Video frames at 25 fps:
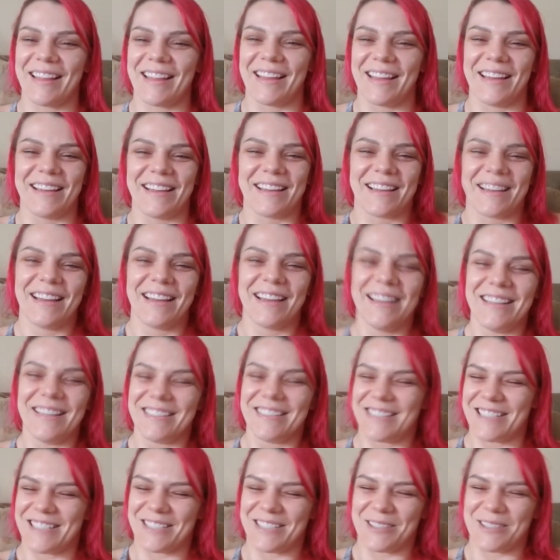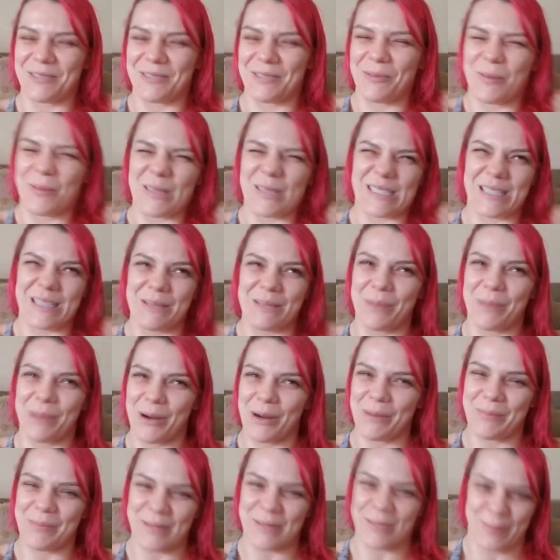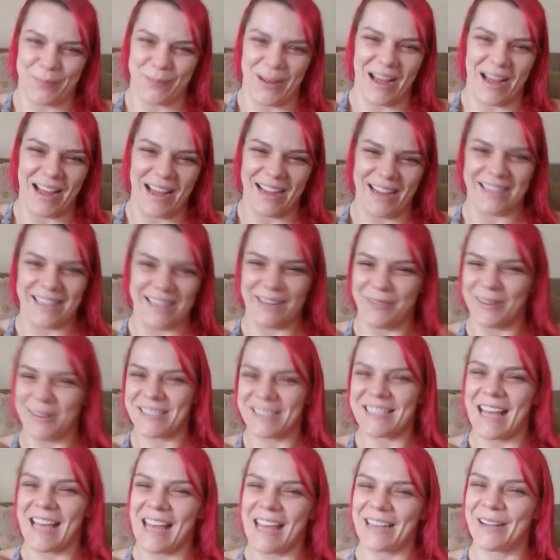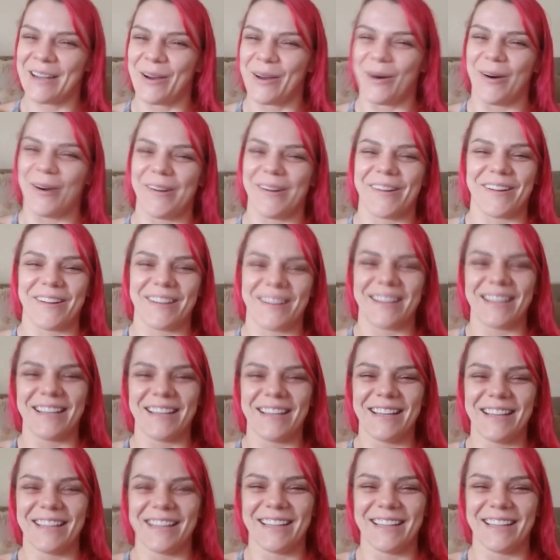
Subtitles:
Like, just what's the purpose behind it? What's the end goal?